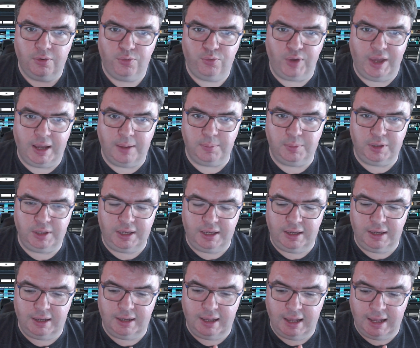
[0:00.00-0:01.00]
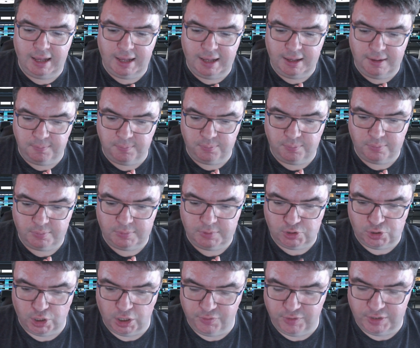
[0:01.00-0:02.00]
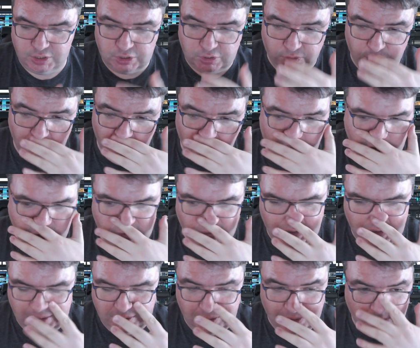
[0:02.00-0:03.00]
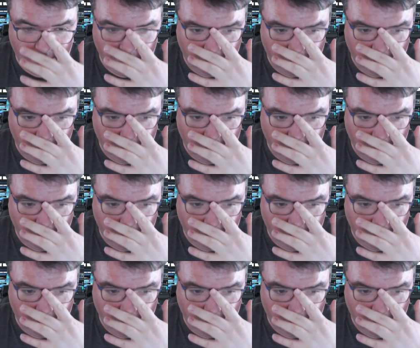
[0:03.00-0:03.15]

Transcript: family um, service for the rest of it,